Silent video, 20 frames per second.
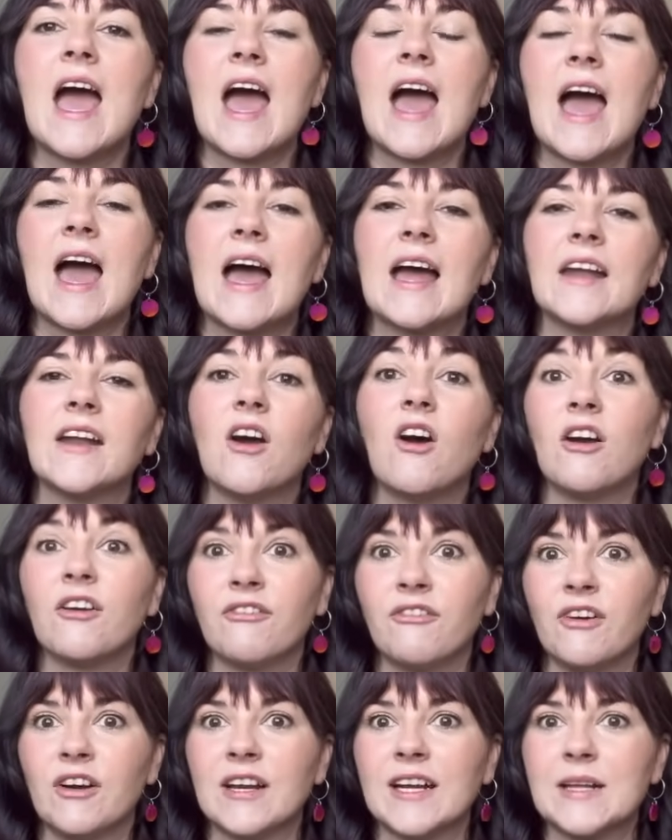And I
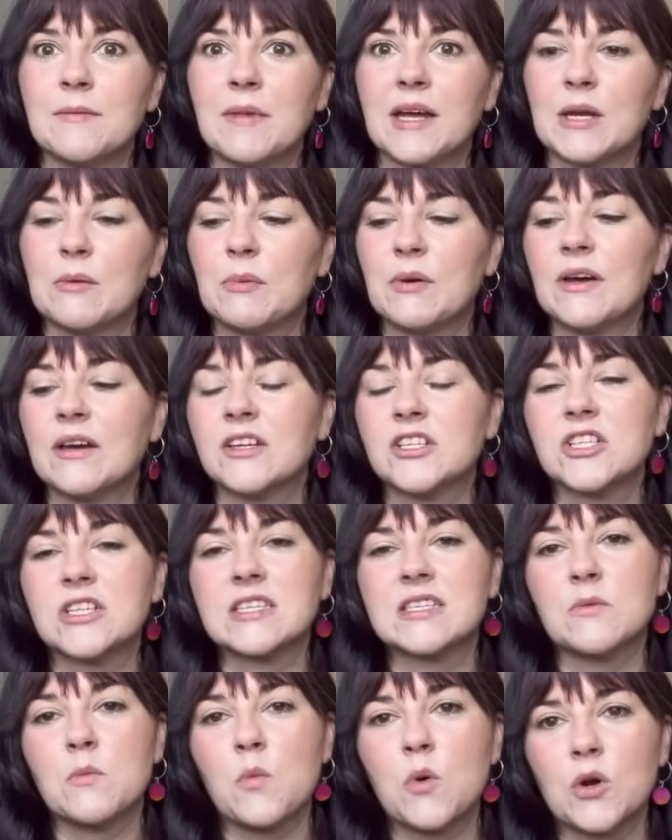finally made a
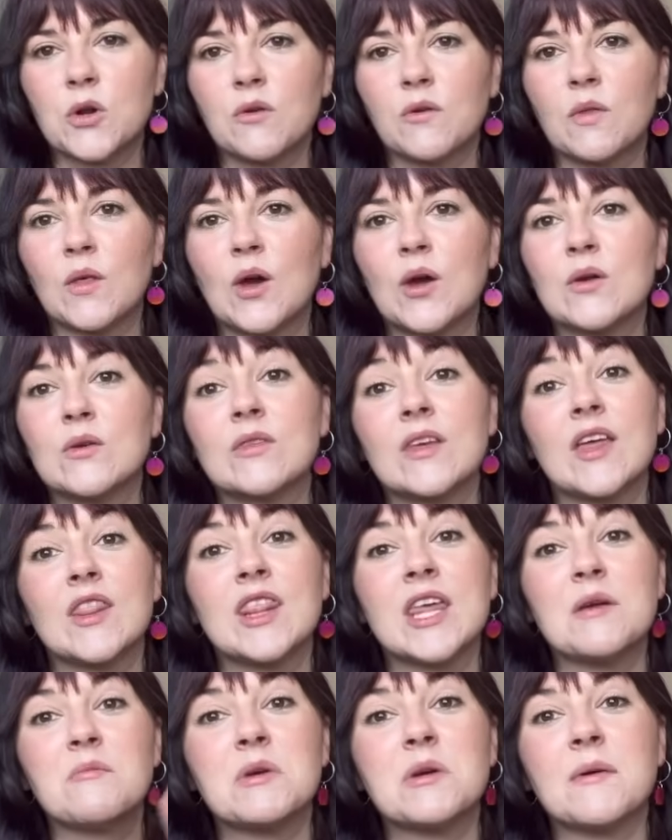purchase in one of those. And
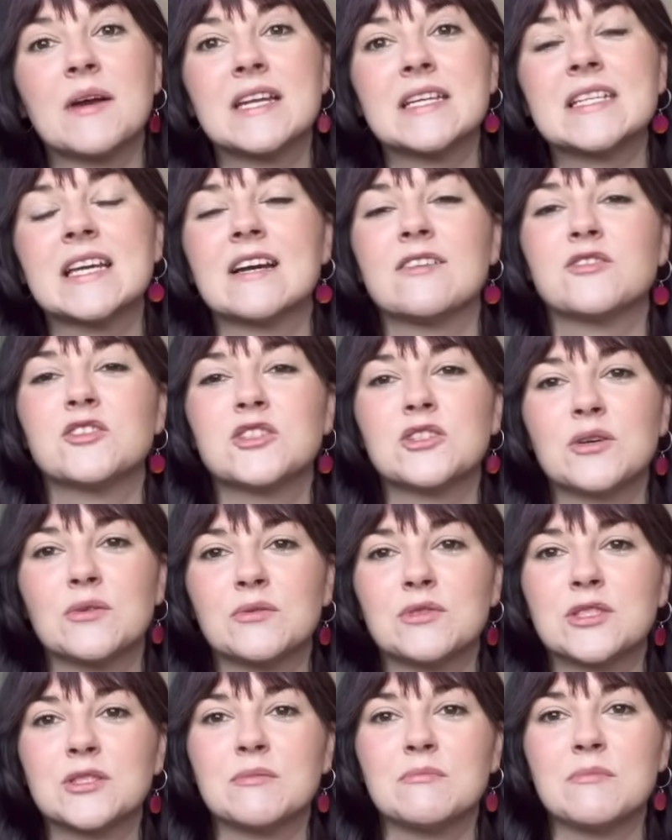then we went down to
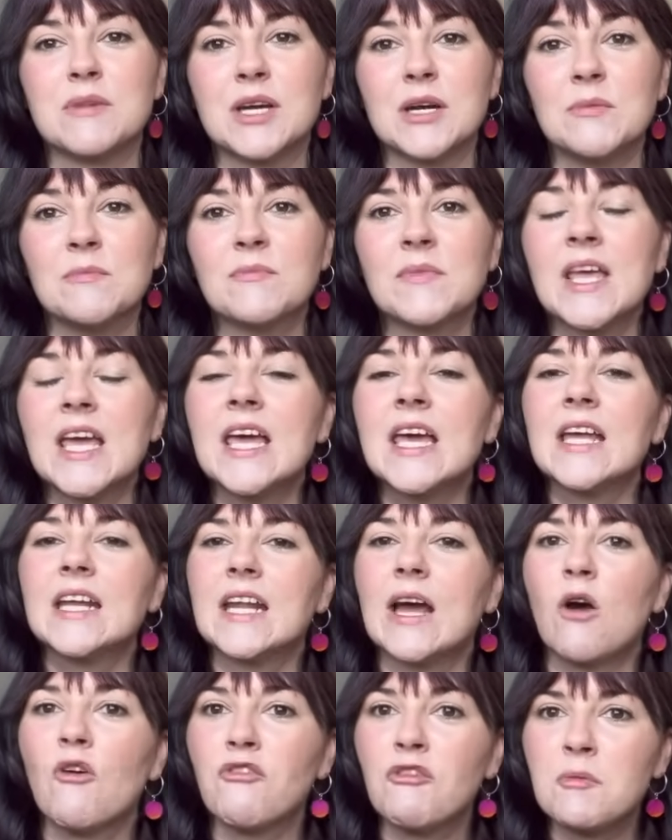Dalston Mill.
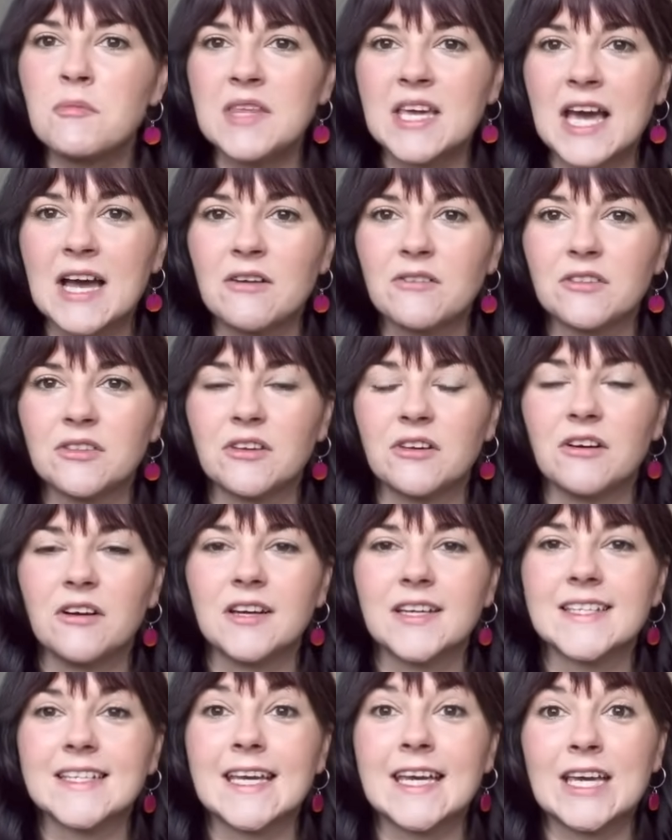Now from the
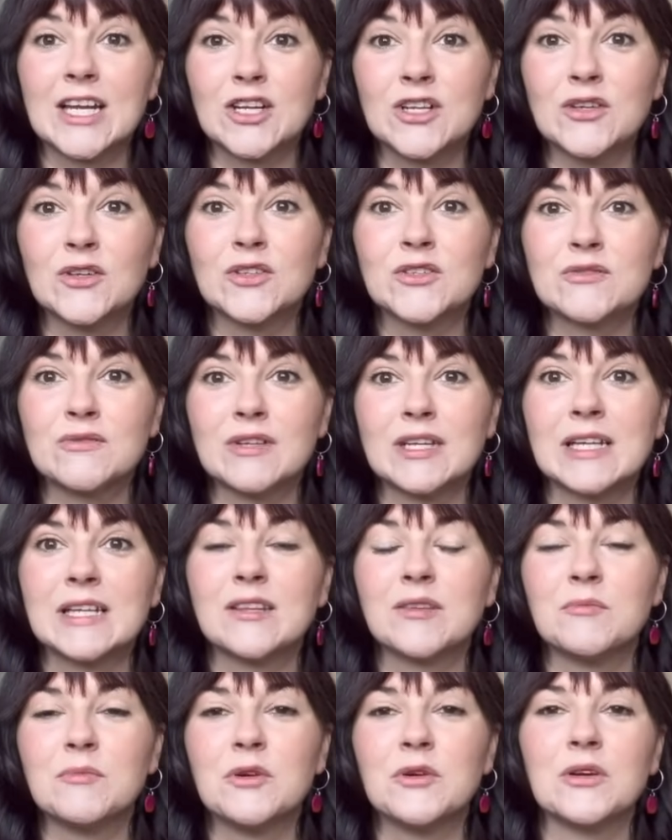outside, it looked really
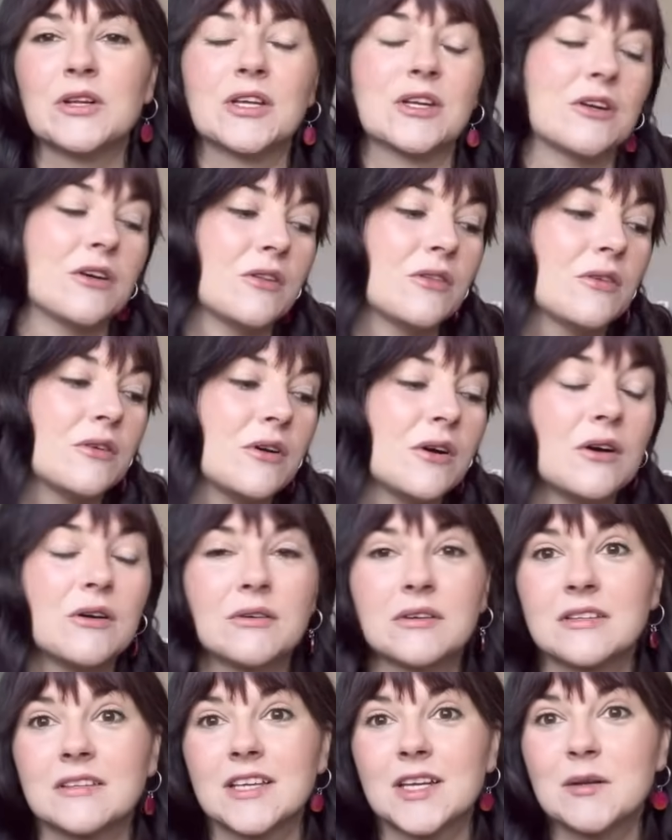small. And I thought, oh,
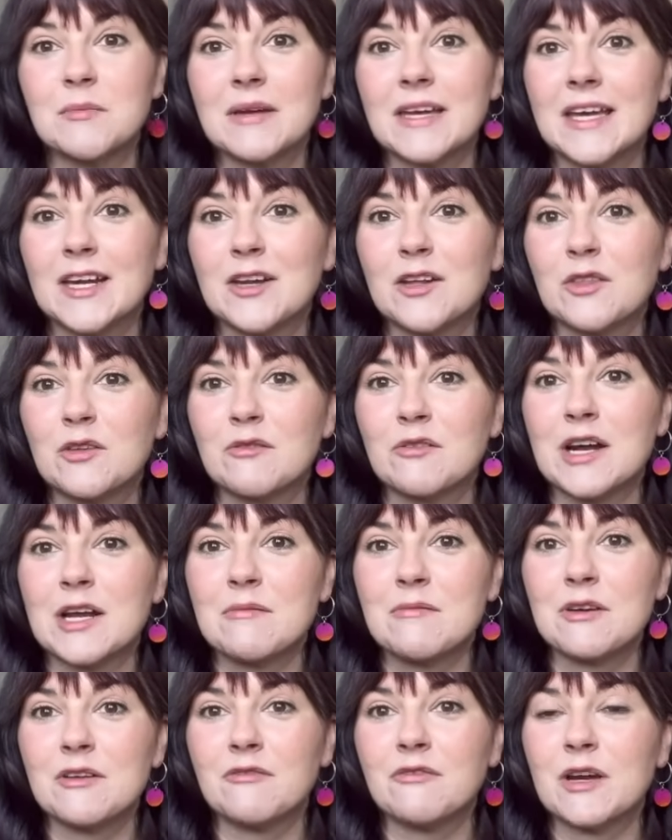it's gonna be another
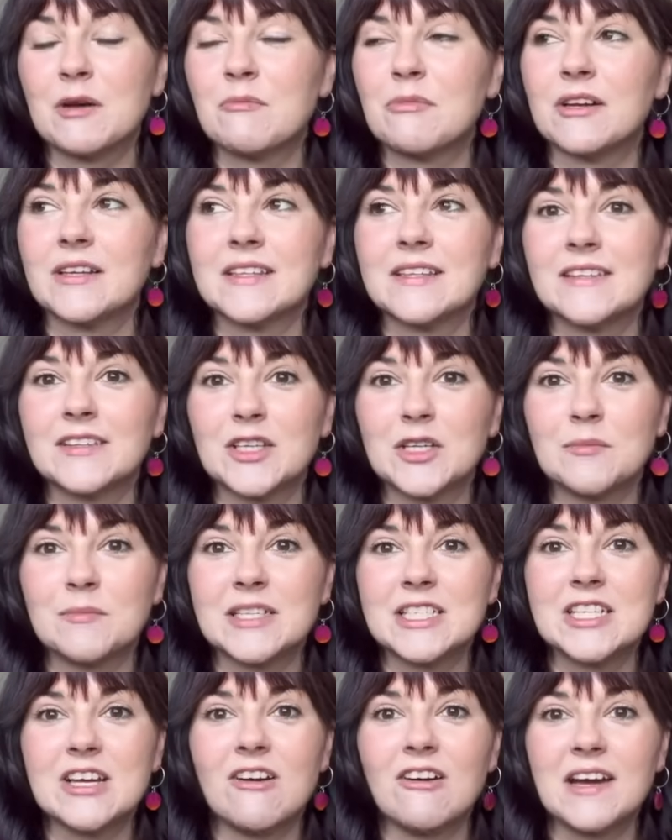Rainbo Fabrics. It's gonna be
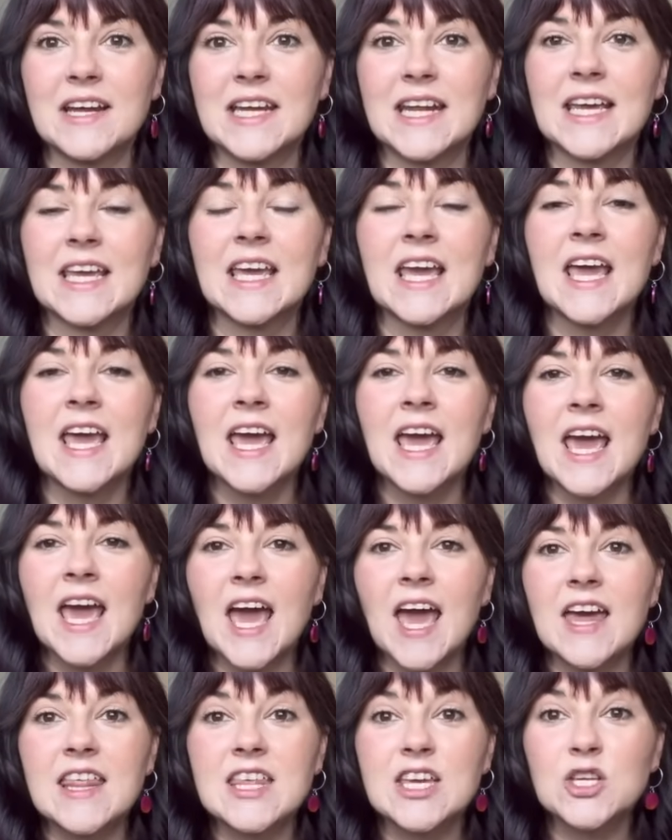tiny.
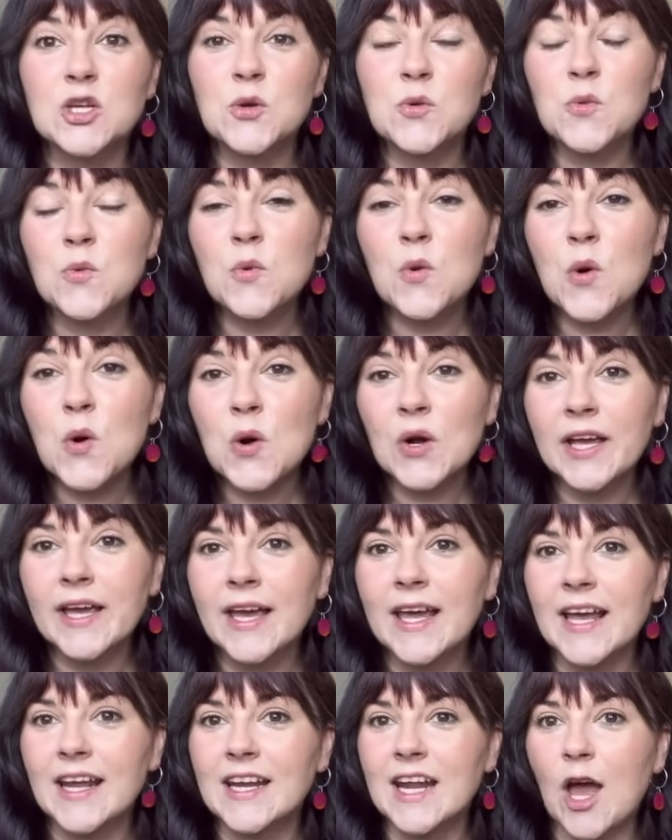And then you walk
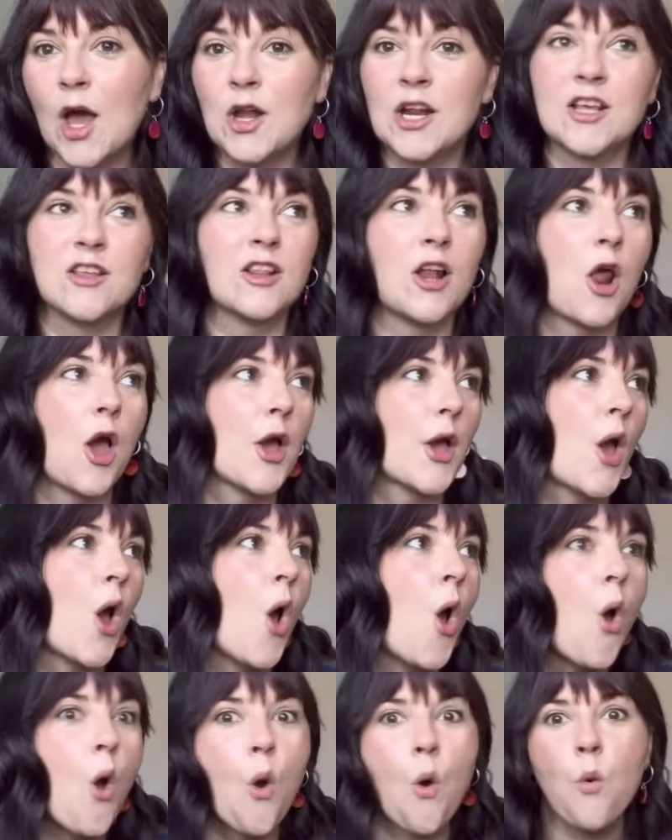in and it's like,
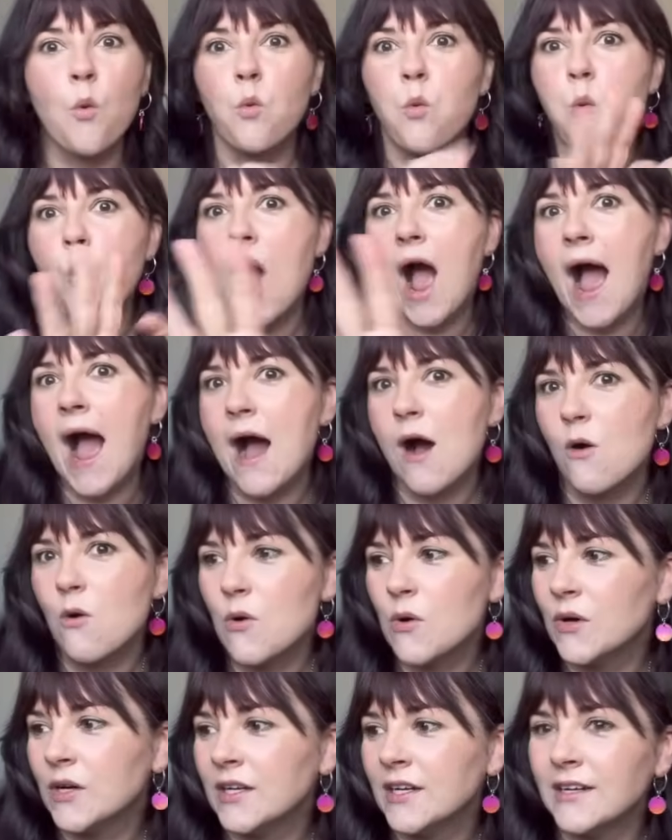wow,
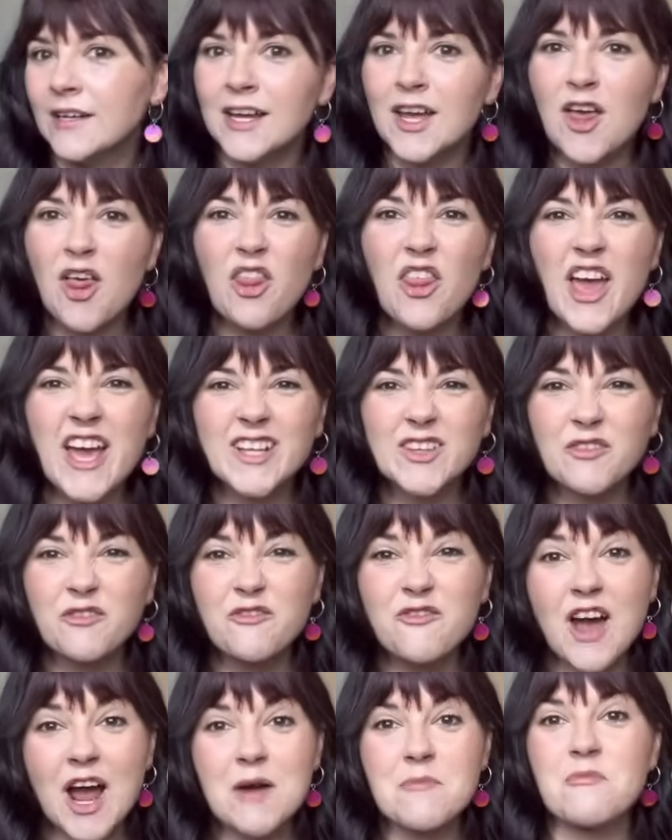there's
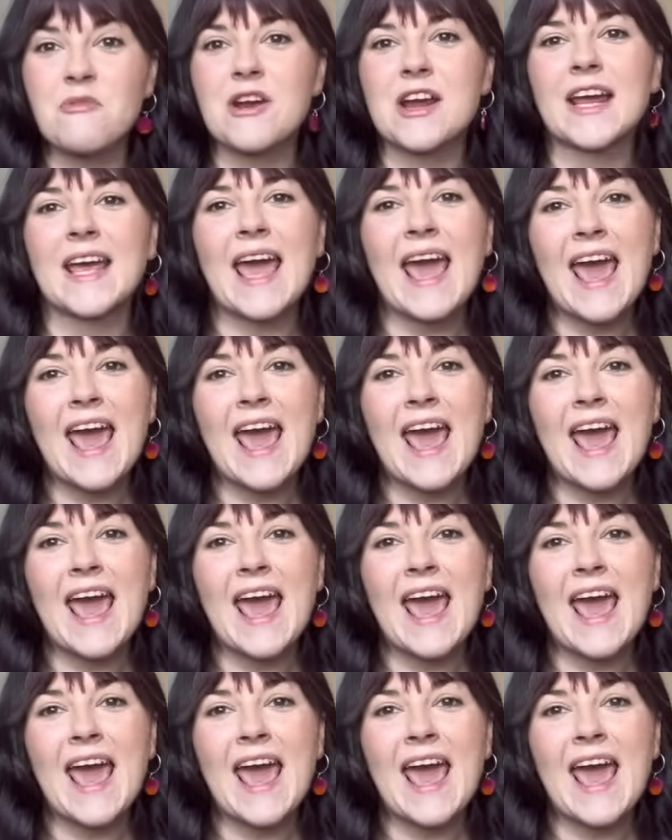fabric